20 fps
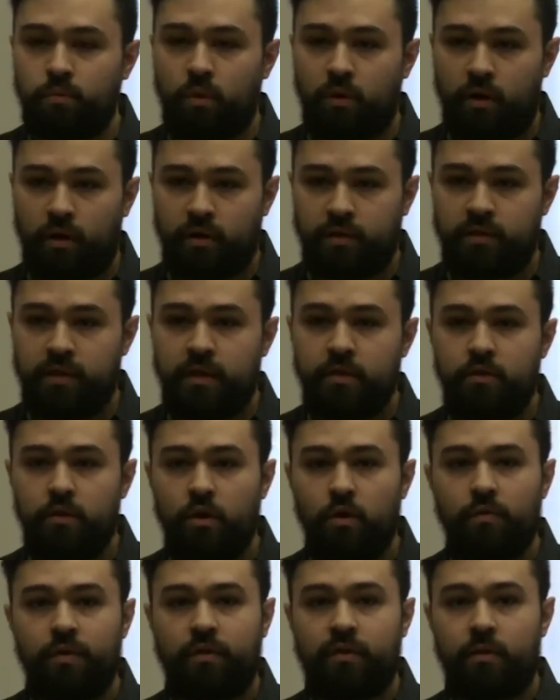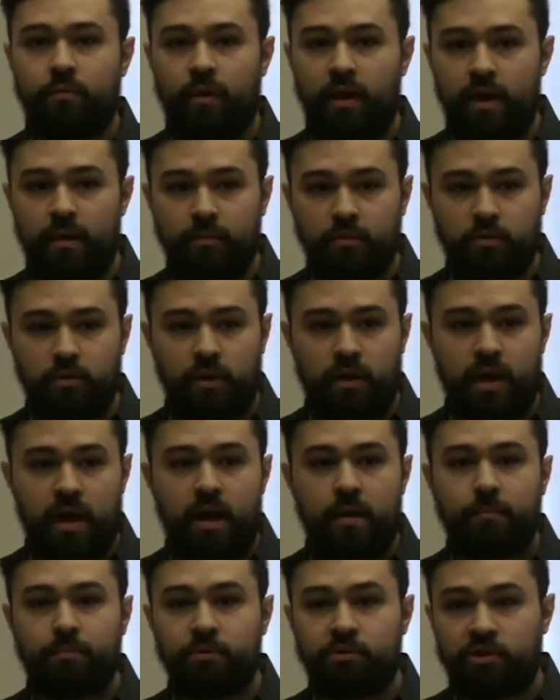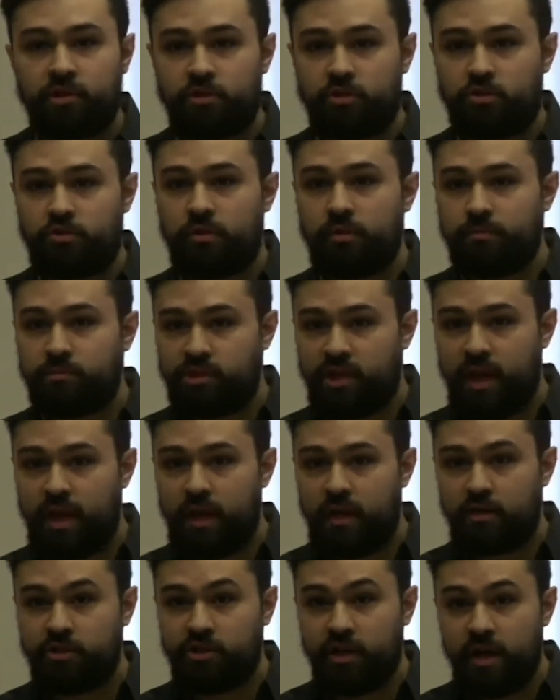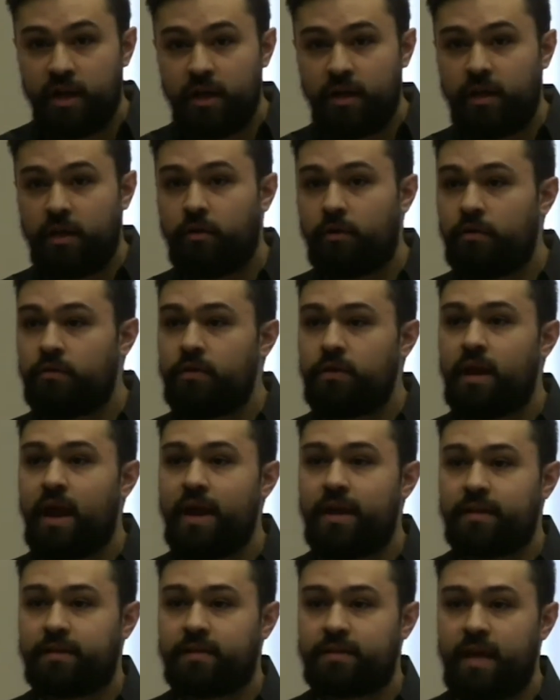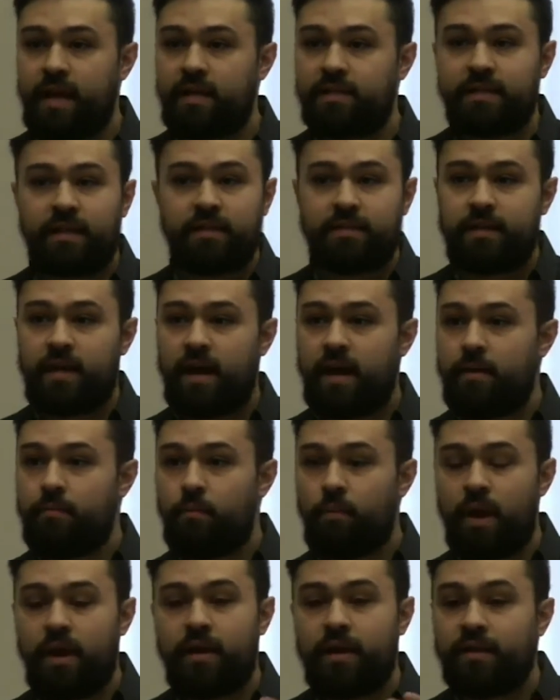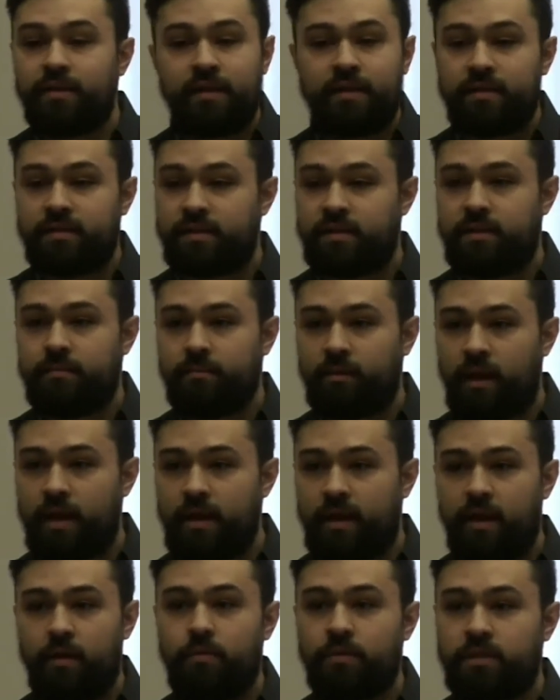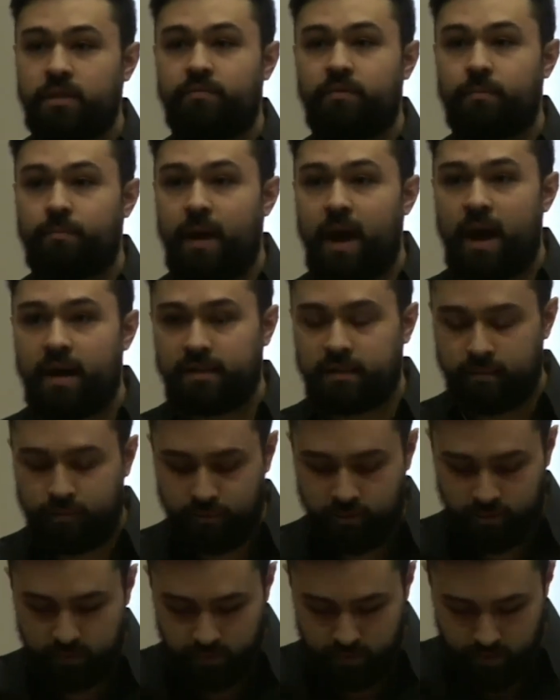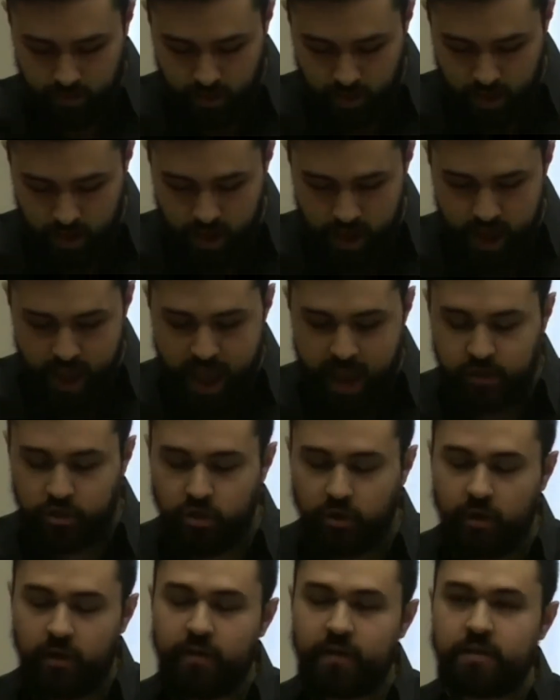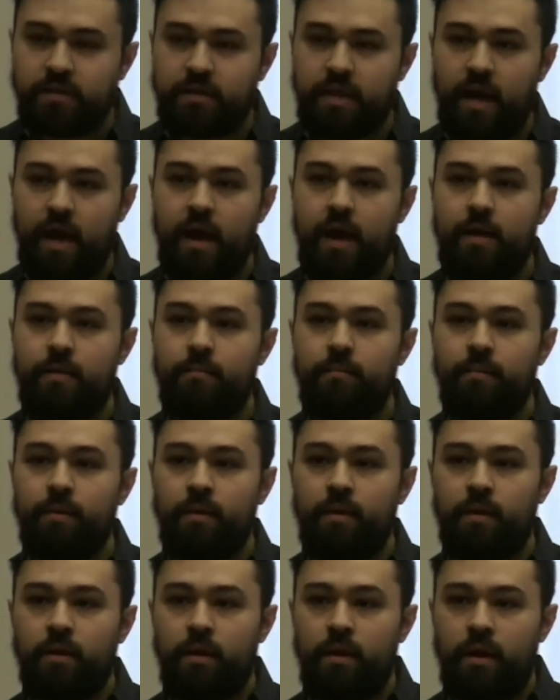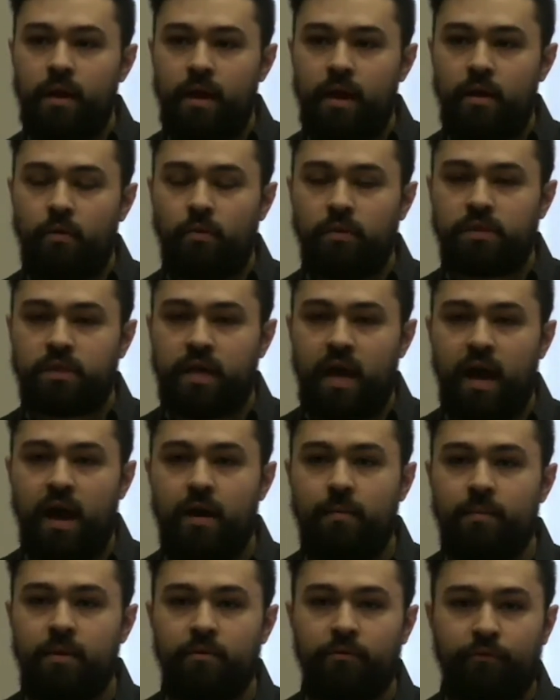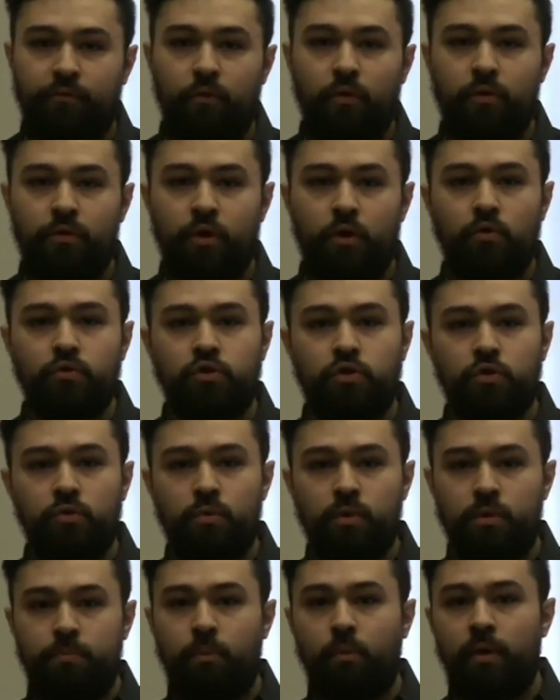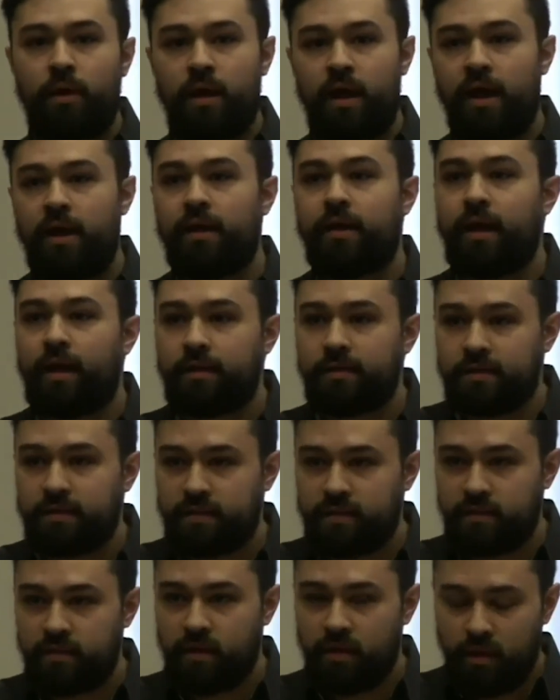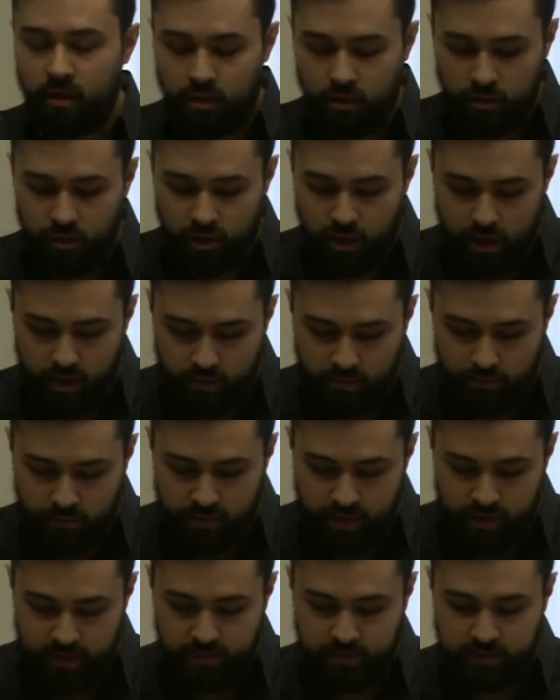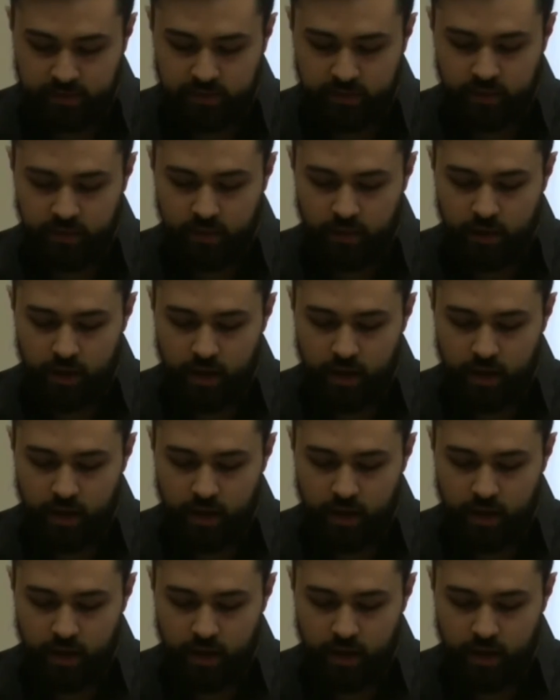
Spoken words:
worked. They know that they were able to accomplish extreme change here in the United States at a time when it didn't seem like it was even possible. And during this time, it was common for those who would boycott against these